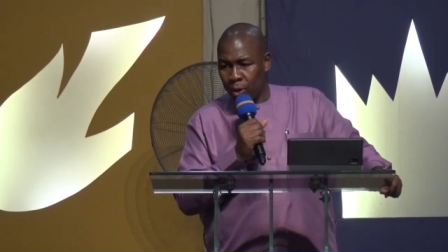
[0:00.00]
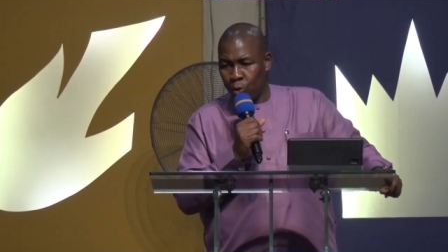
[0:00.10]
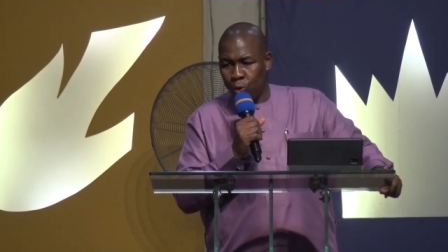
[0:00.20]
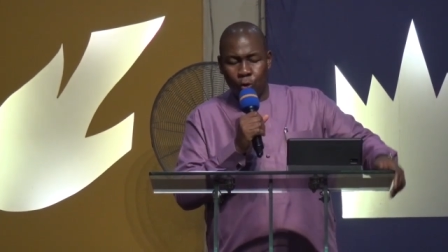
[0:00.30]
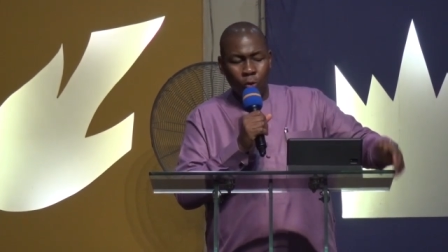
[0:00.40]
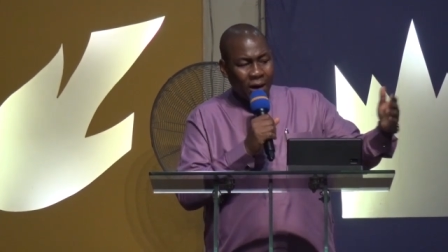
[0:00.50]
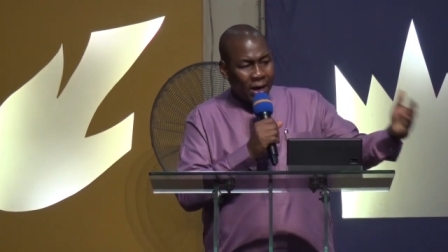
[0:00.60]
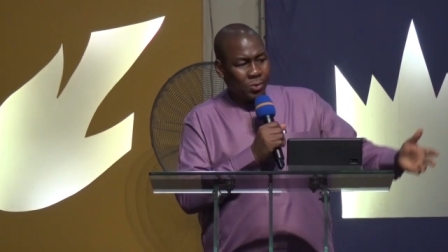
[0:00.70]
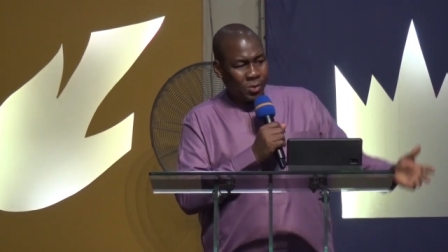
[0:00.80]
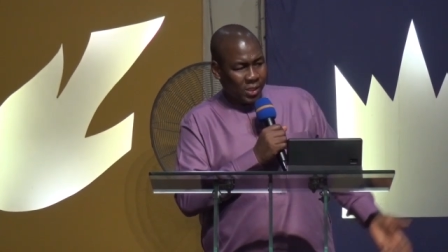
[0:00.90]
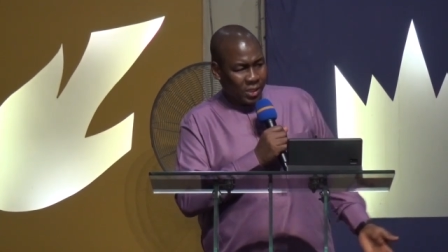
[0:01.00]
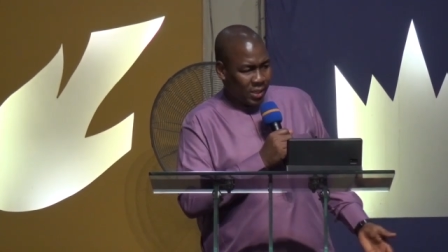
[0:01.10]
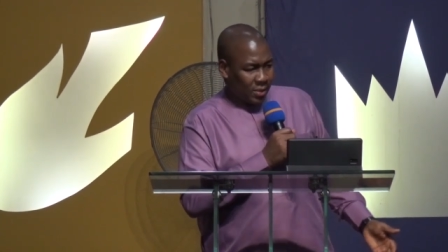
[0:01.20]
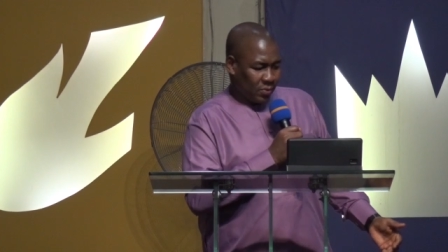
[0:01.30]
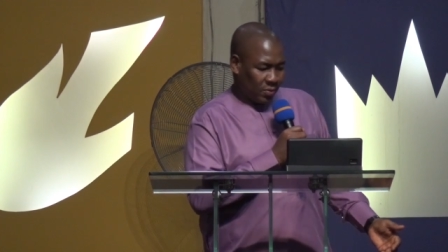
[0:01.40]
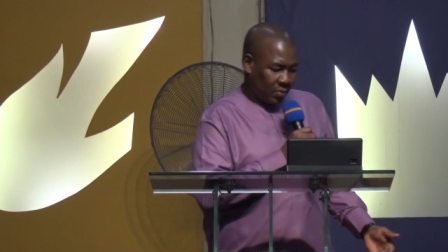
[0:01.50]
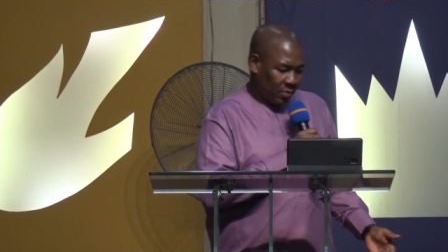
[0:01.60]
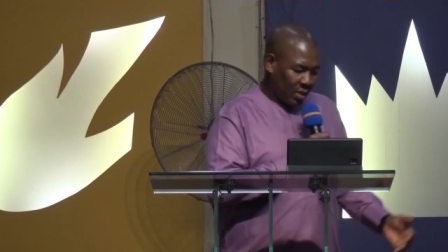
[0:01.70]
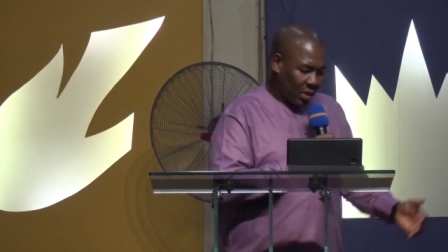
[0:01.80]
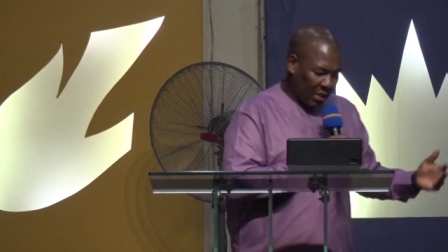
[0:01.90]
Whom are you seeking?
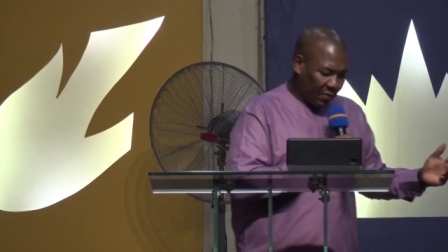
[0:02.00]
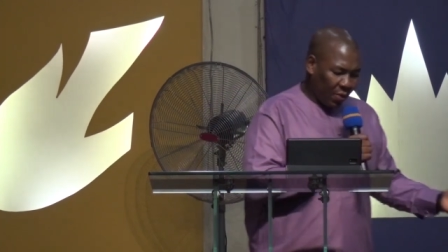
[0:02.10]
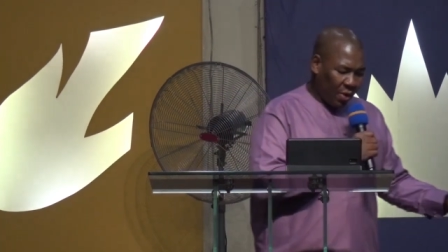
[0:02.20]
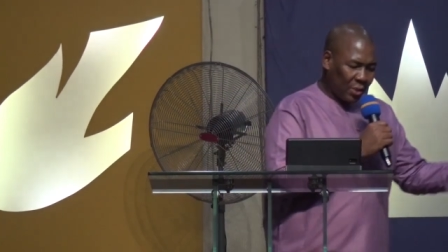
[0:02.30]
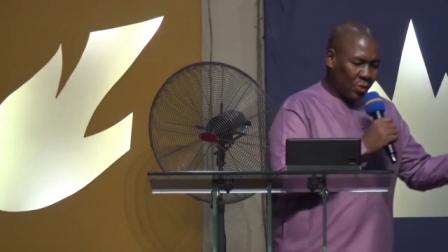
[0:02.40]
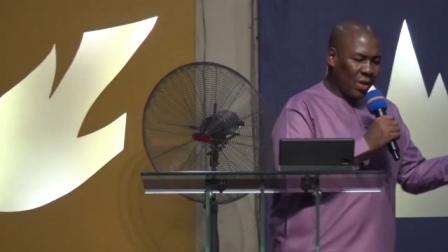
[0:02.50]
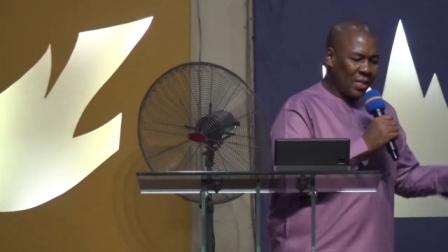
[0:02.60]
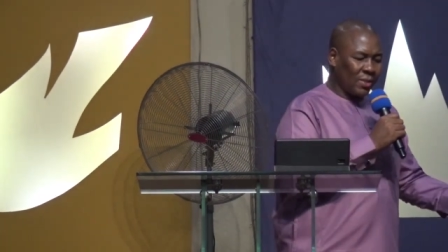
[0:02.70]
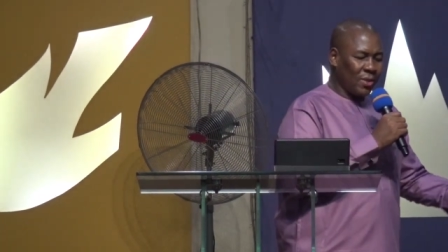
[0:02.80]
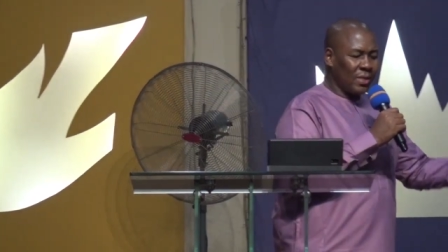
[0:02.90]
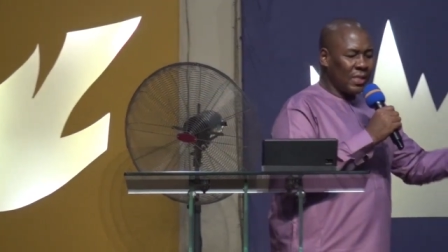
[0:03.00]
The first question